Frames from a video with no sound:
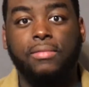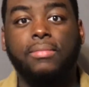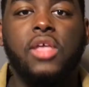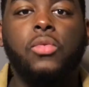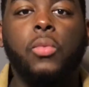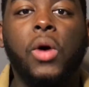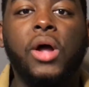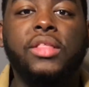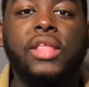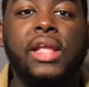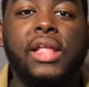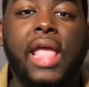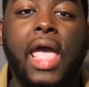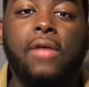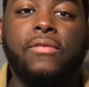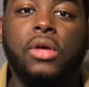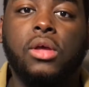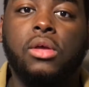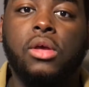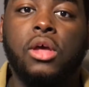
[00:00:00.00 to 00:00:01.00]
It's one thing to
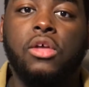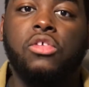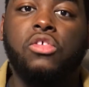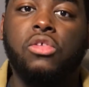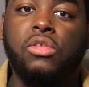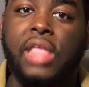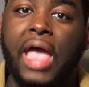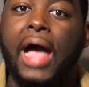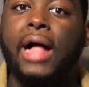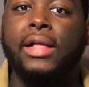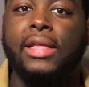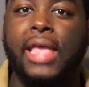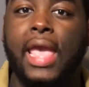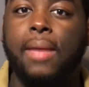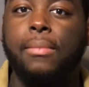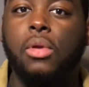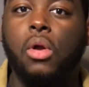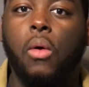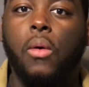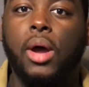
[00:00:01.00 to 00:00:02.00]
have a good style
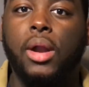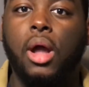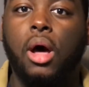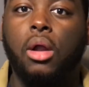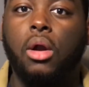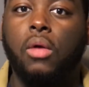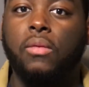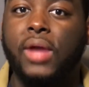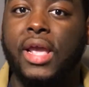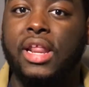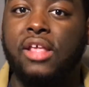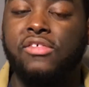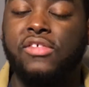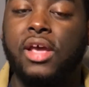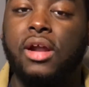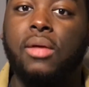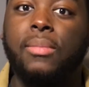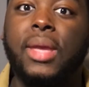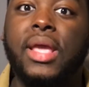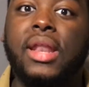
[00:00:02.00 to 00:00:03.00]
game going on already,
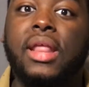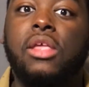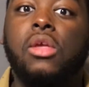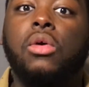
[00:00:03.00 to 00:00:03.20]
gentlemen.